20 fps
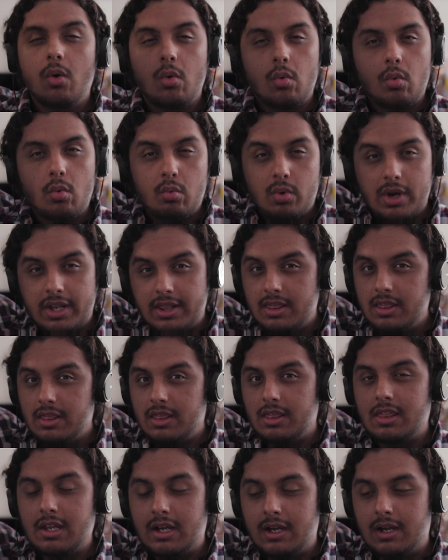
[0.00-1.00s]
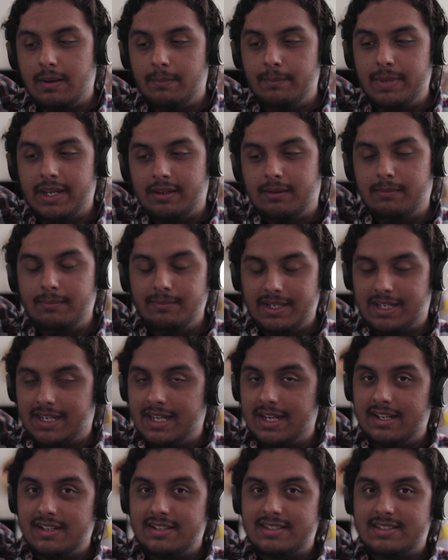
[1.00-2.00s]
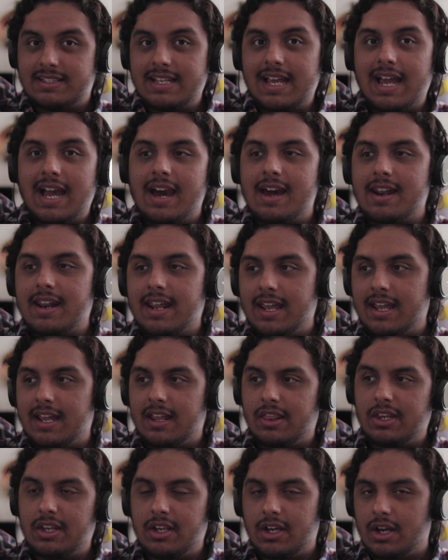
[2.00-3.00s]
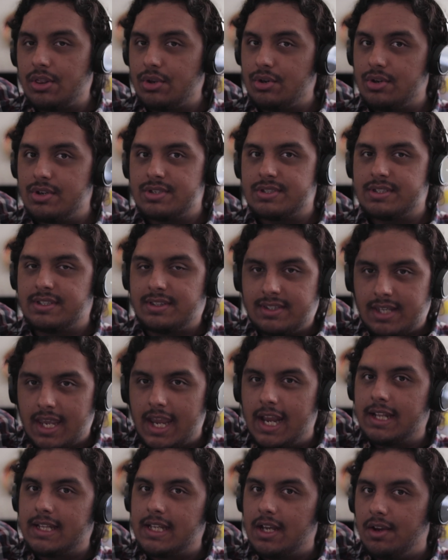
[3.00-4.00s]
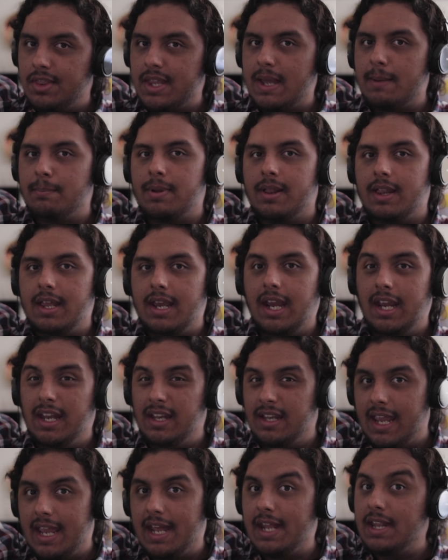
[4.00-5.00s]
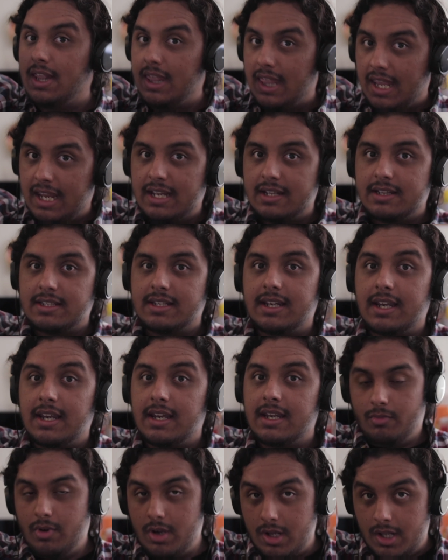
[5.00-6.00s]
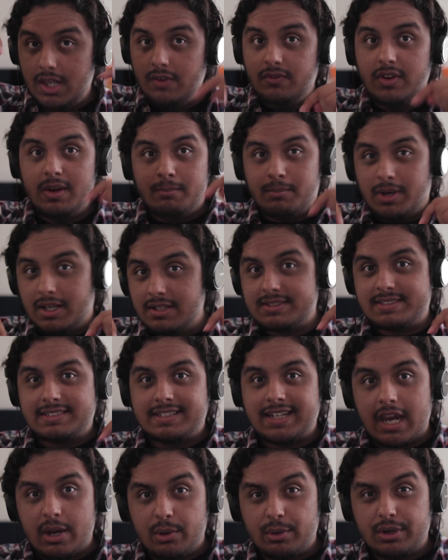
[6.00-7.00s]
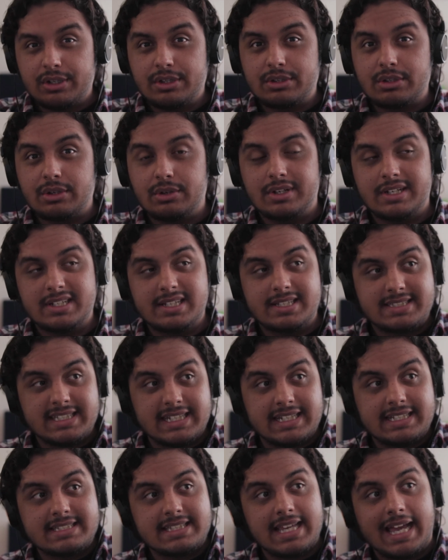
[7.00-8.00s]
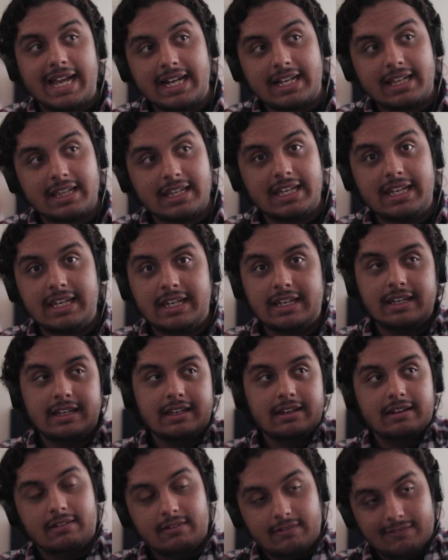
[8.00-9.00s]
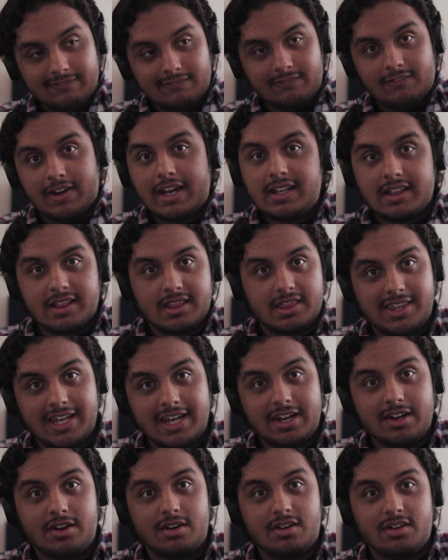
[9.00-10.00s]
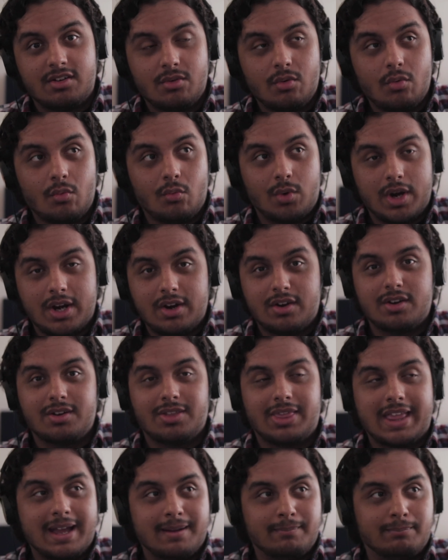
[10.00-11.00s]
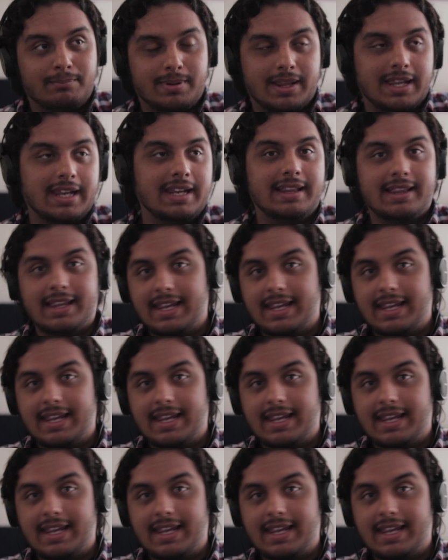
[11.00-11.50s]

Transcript: when the McKinnon's dad and the others take down that plane and land it, Olivia Munn's character is exactly right there where that plane